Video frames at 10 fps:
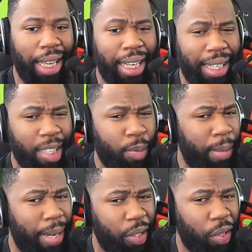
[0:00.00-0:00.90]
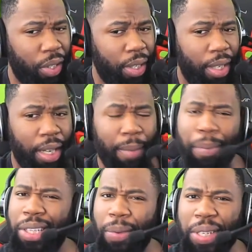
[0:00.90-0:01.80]
does pretty much, but
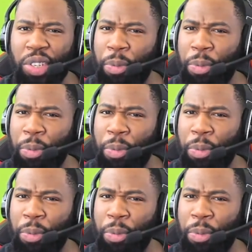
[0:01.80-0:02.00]
it's always super